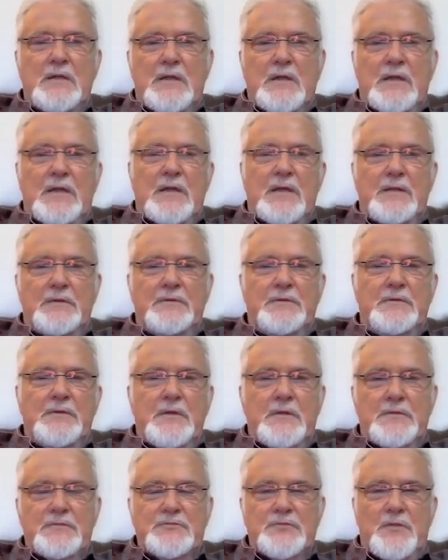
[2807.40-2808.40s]
And
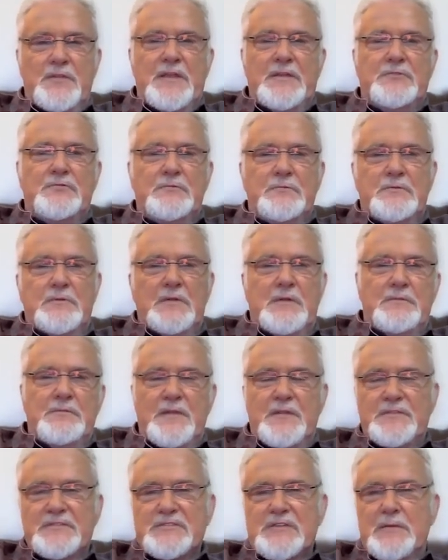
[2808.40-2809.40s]
so
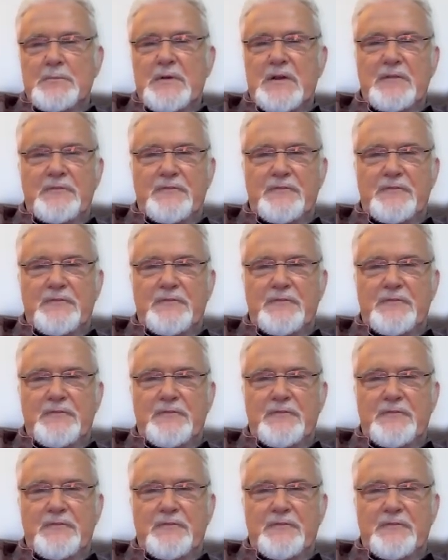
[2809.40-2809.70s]
then somebody